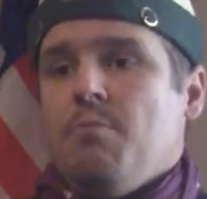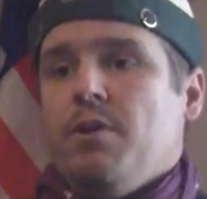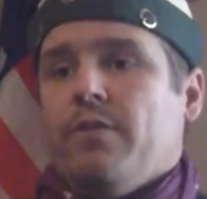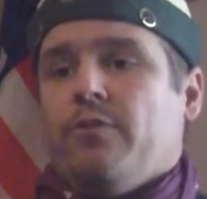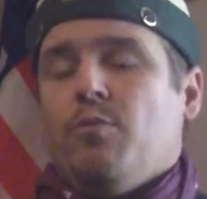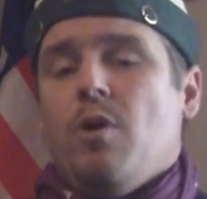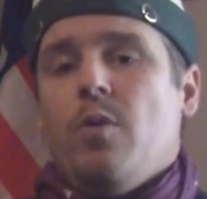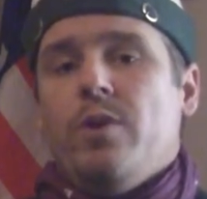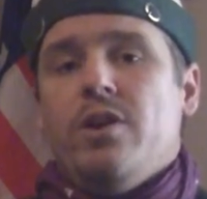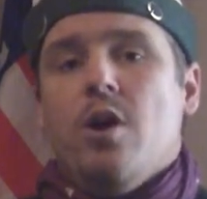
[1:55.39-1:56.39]
But from
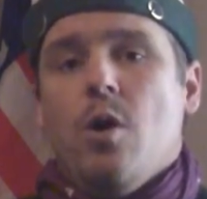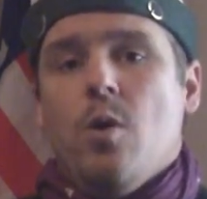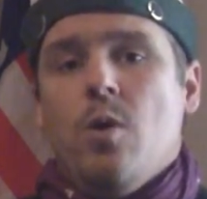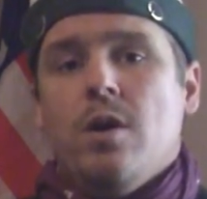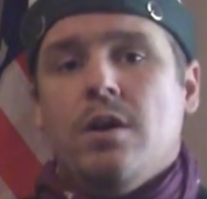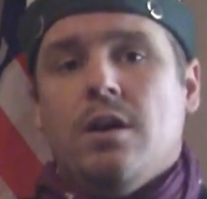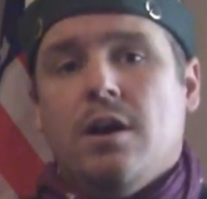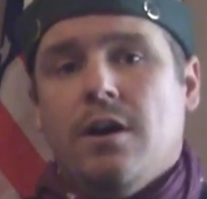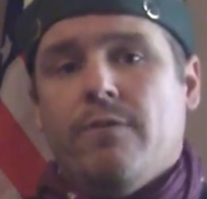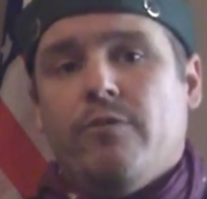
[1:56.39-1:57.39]
what we know, um,